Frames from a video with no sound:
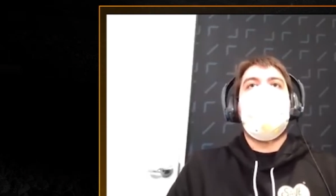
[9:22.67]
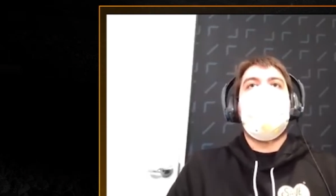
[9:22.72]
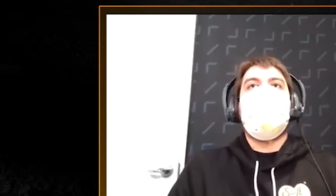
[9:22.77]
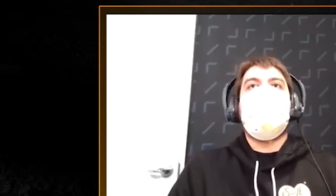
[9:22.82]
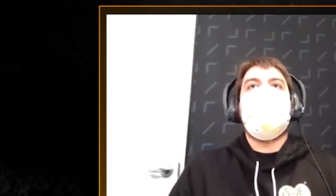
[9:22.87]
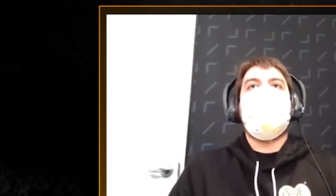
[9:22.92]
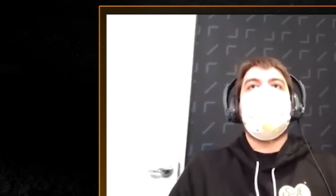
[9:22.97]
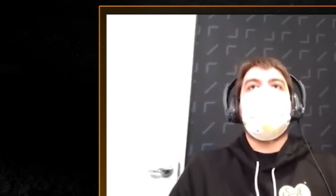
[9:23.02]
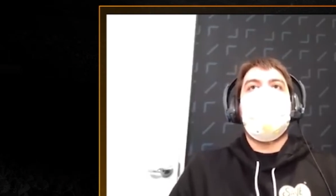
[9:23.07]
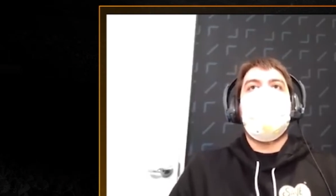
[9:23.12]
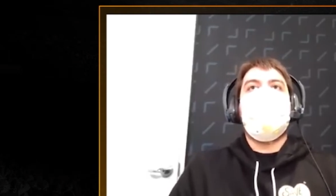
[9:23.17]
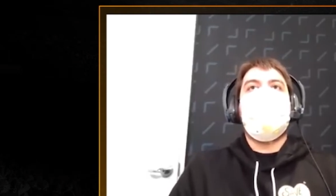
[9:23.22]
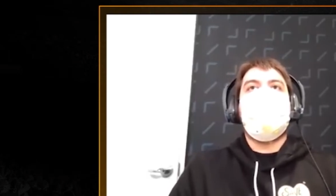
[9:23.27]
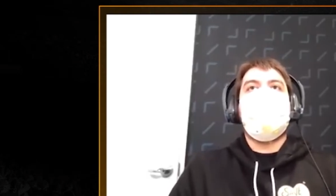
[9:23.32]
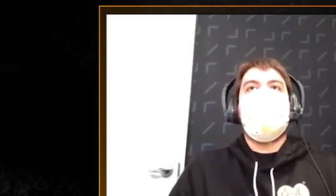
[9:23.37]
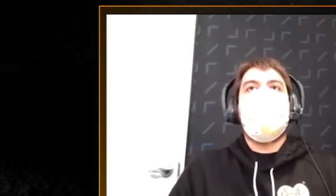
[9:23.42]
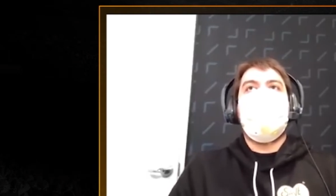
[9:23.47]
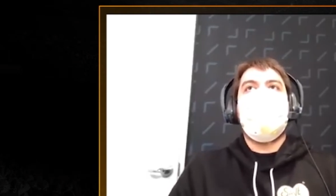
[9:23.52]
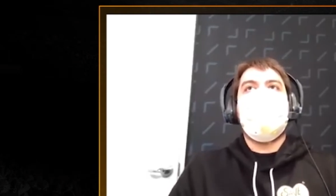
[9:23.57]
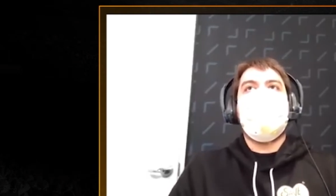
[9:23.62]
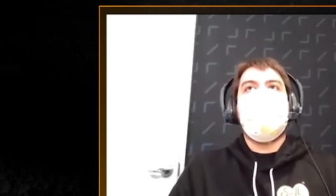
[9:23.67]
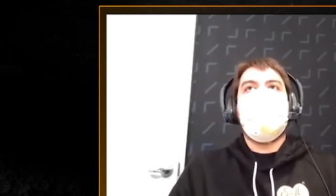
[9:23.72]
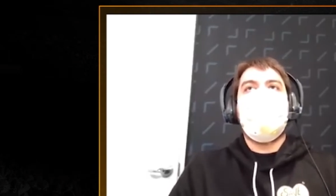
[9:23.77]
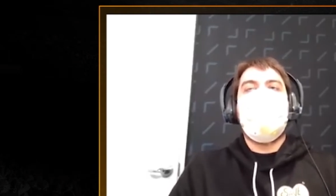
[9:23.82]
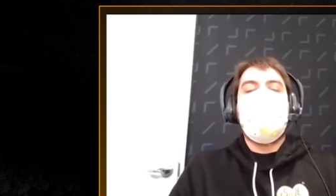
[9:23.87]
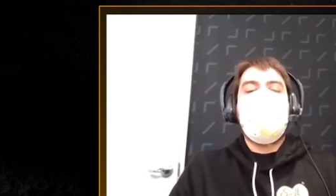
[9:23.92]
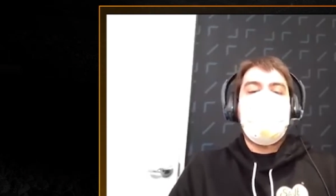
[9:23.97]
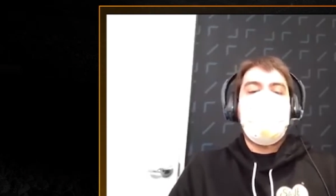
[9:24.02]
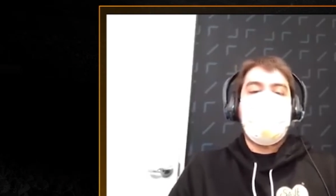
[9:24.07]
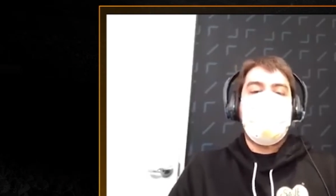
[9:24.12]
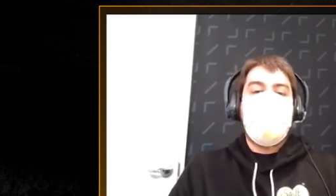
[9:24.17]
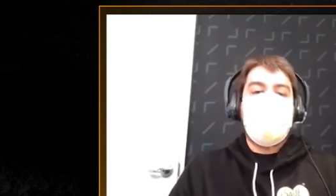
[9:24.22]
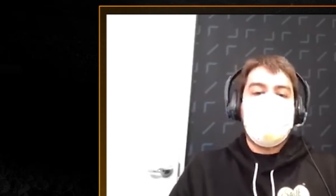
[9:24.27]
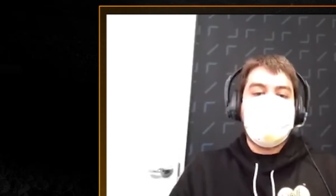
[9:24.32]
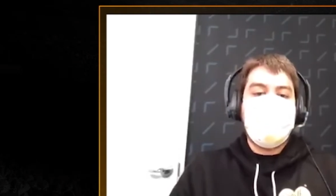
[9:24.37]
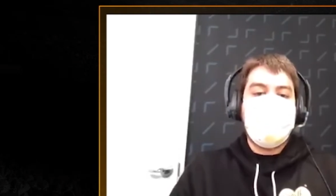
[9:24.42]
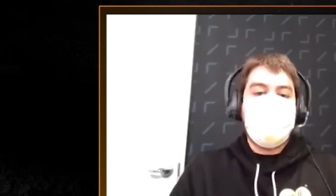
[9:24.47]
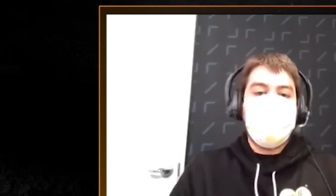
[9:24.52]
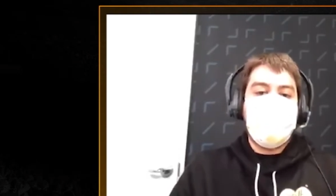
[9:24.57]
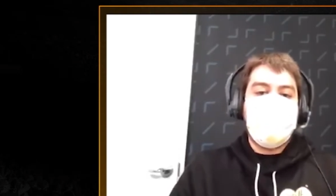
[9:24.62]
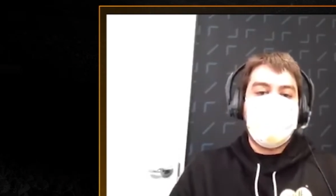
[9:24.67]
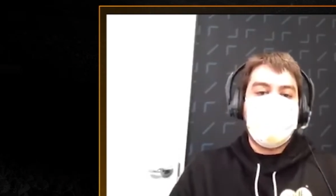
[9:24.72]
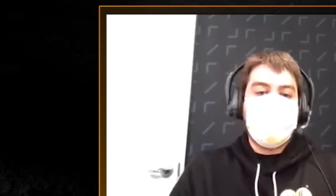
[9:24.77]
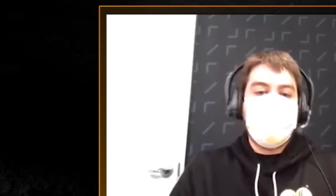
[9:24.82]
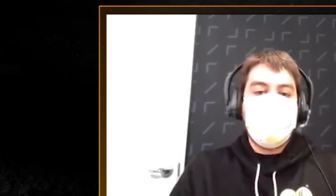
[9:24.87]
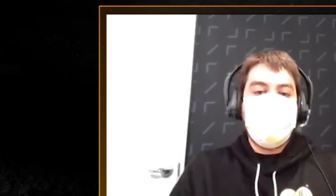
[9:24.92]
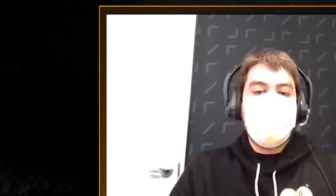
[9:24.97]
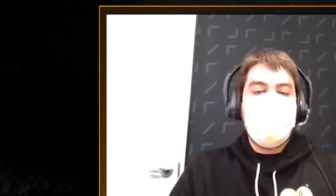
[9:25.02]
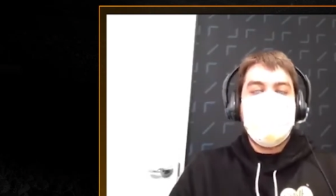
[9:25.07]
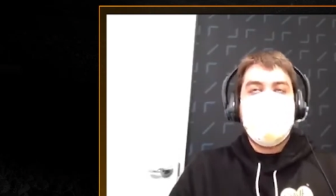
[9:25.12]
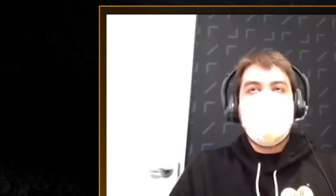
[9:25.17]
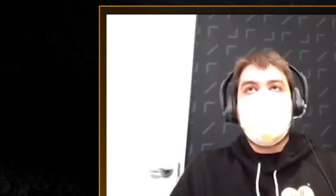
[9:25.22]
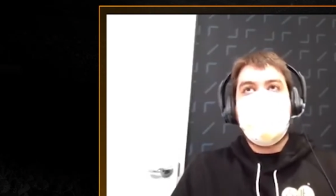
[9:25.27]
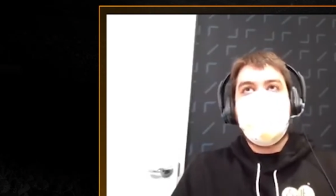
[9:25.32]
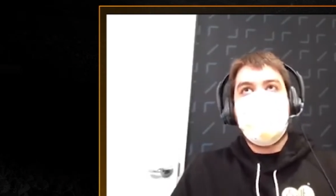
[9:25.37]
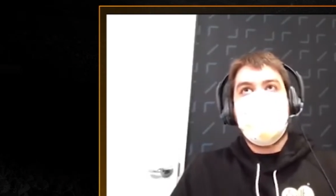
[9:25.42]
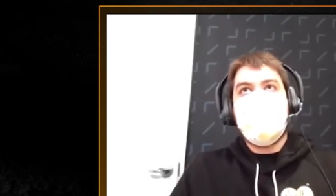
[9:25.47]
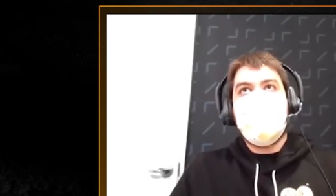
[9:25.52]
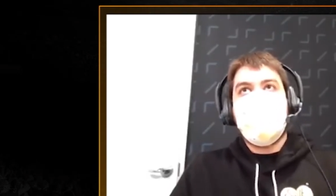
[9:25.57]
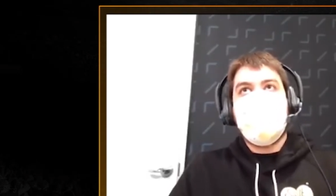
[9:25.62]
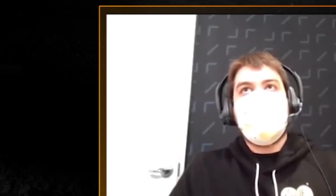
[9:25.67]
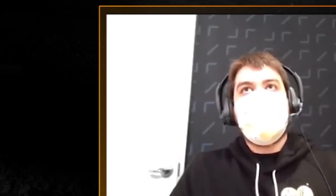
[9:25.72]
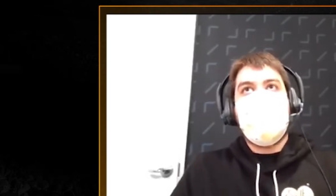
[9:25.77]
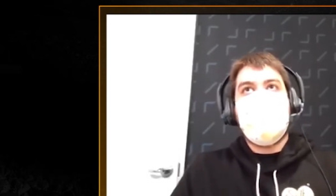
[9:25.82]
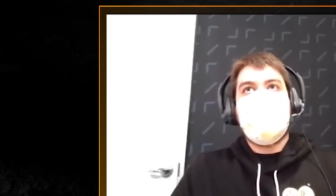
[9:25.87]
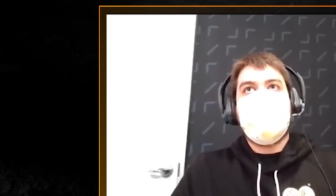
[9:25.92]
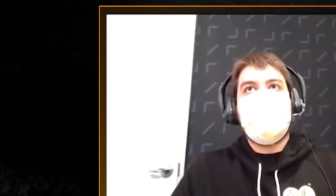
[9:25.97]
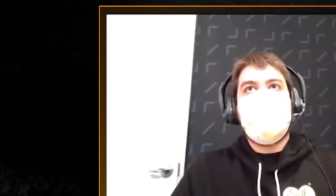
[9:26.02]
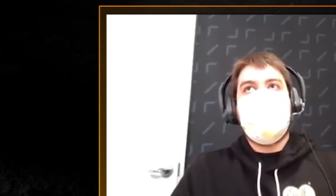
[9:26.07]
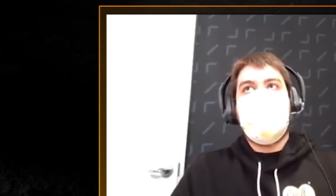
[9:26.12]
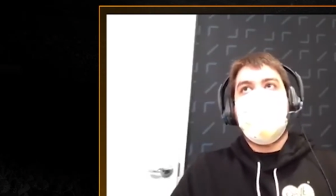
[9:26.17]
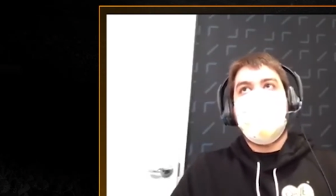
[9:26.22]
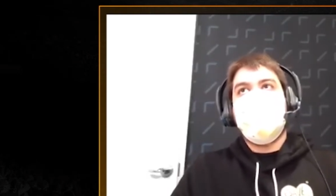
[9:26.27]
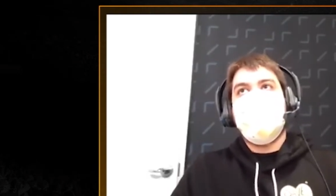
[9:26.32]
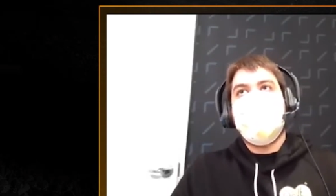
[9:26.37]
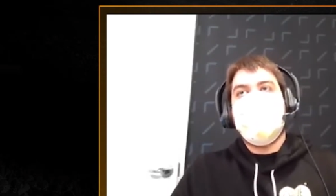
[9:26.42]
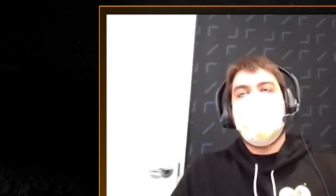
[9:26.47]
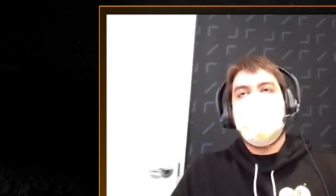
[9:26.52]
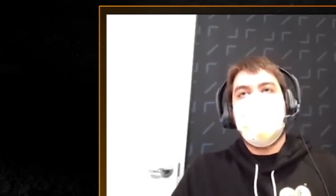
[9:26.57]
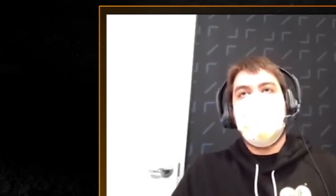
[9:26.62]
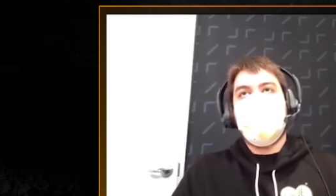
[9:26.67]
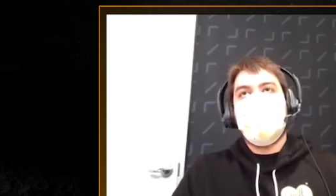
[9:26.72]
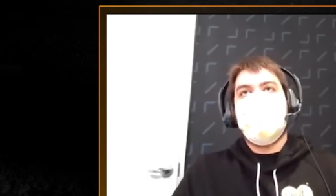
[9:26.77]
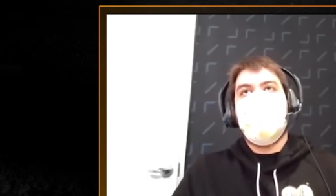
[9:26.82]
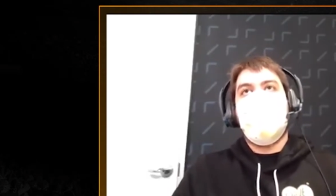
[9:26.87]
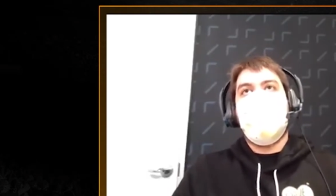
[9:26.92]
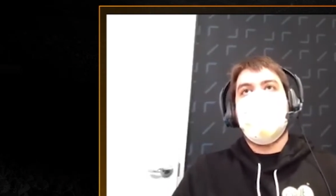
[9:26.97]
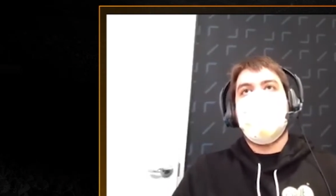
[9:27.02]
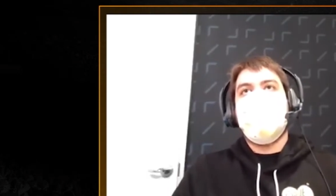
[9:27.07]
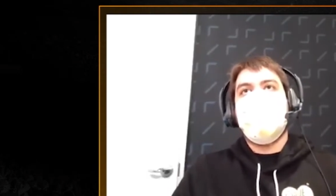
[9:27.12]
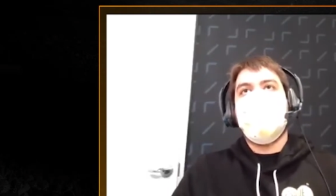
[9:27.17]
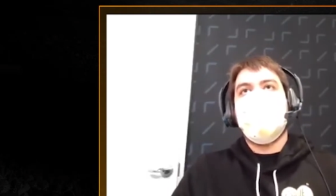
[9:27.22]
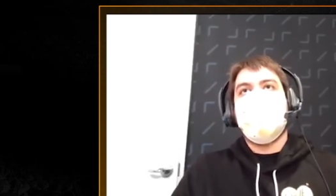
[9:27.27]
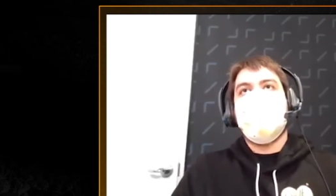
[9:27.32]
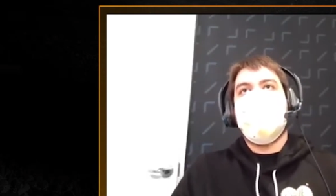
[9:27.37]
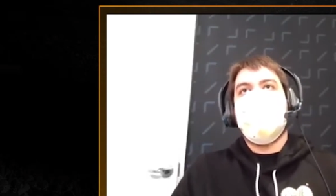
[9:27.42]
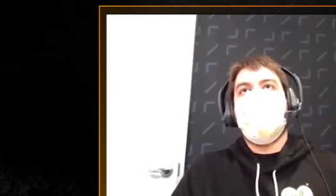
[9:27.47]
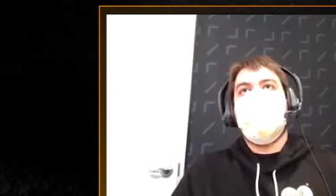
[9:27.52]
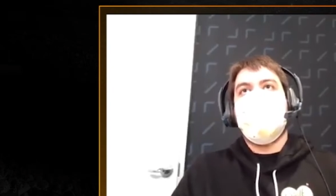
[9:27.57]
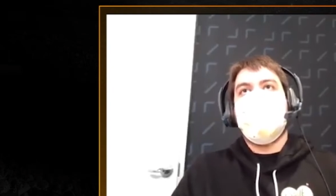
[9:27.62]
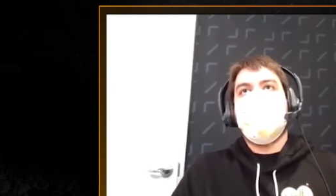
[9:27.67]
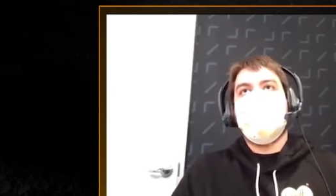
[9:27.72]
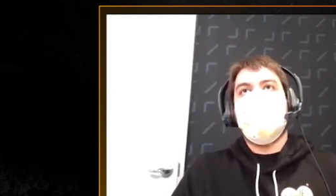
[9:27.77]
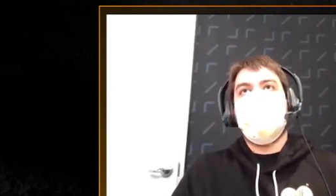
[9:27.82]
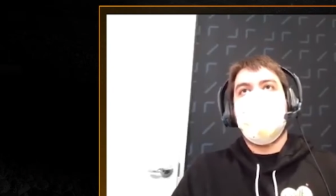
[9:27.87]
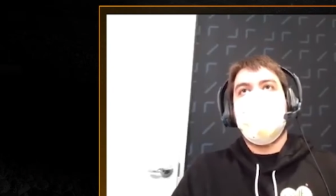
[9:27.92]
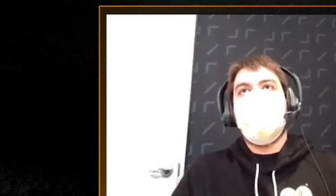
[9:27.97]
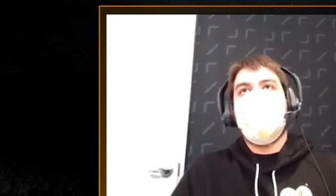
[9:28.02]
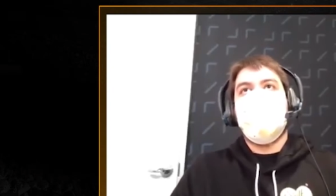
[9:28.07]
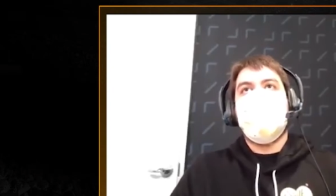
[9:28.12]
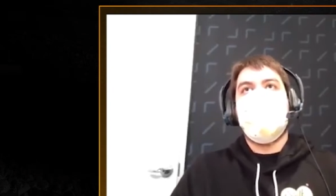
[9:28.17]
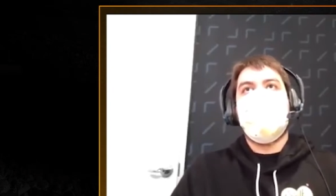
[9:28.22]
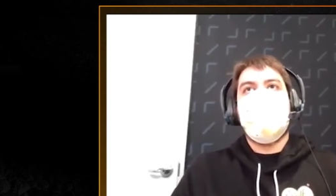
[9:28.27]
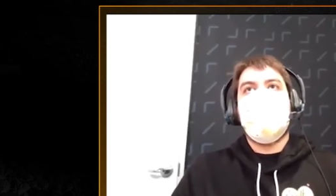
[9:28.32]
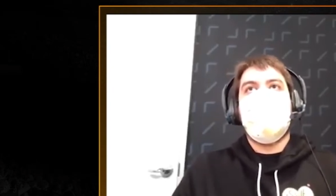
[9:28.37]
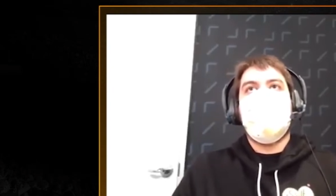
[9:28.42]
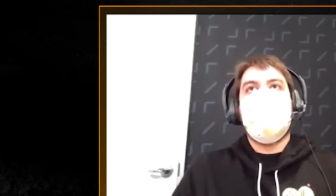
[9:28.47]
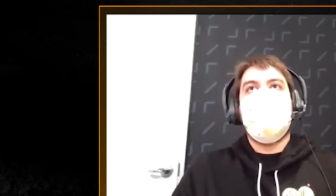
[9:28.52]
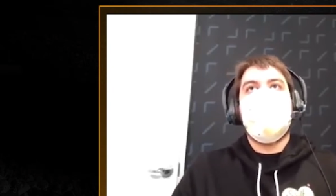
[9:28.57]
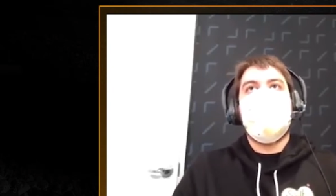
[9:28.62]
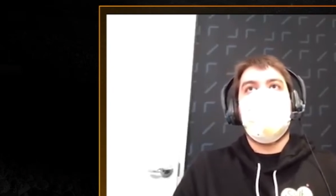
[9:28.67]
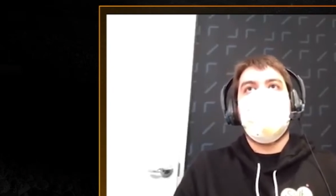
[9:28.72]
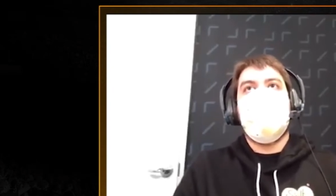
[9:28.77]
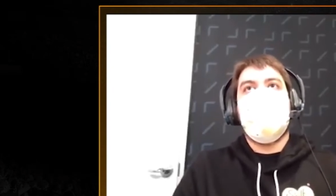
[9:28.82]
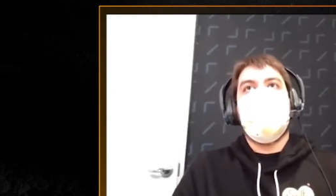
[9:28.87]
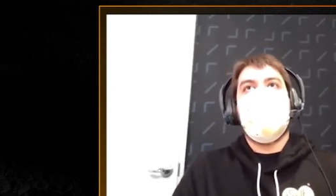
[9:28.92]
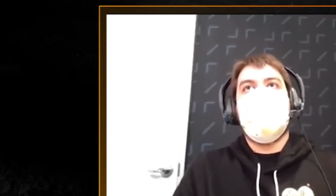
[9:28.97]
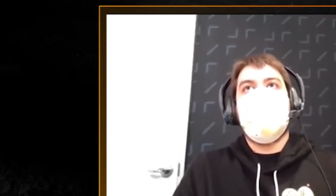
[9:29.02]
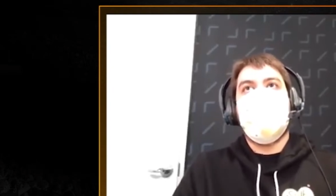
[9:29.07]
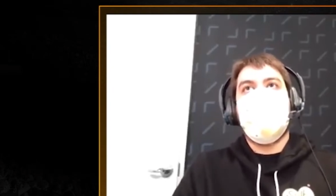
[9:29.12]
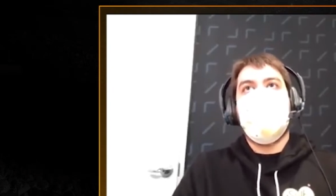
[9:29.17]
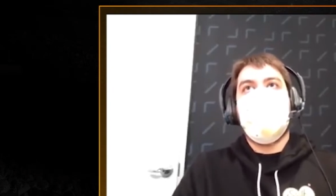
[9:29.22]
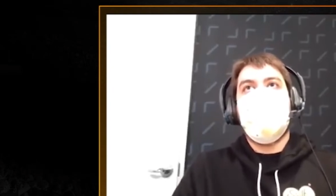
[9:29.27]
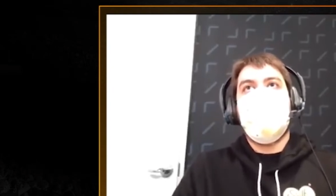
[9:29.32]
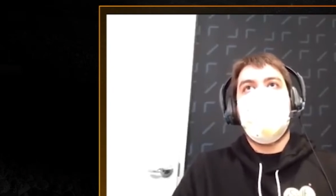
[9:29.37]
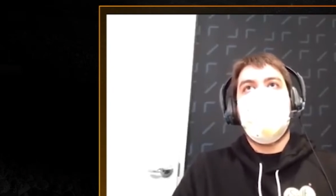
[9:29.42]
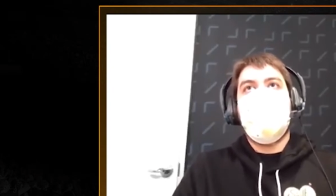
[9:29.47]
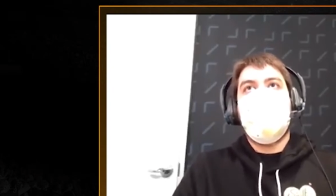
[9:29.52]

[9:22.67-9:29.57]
went to MSI, so that just immediately makes them like they should technically have like the most practice and like should be the hardest to beat. But